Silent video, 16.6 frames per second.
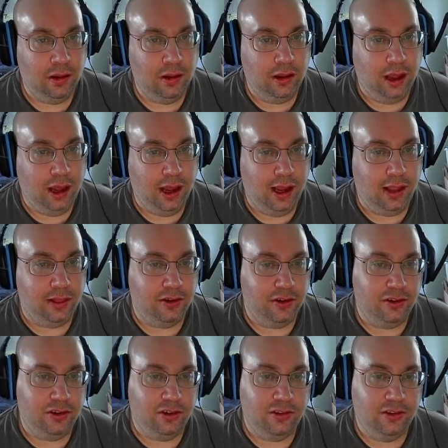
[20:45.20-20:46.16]
And they're
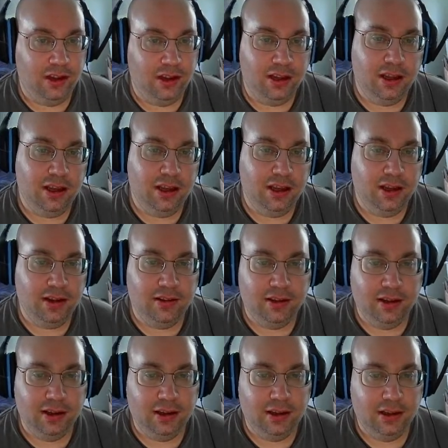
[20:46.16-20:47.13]
just digging and
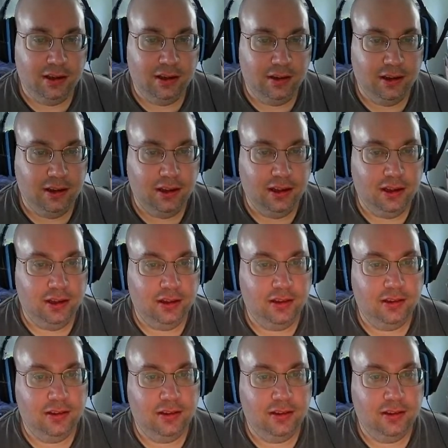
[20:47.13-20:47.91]
digging and digging.